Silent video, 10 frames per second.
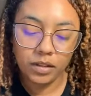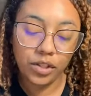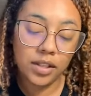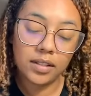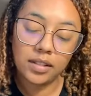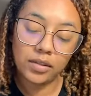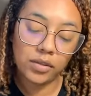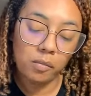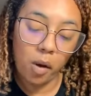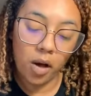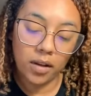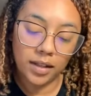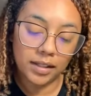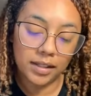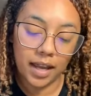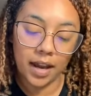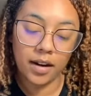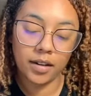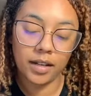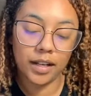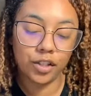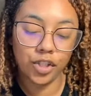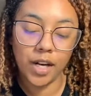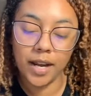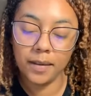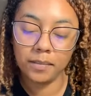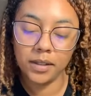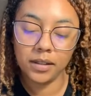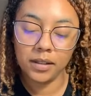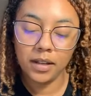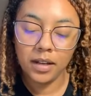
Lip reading: She is still small and scared and ashamed,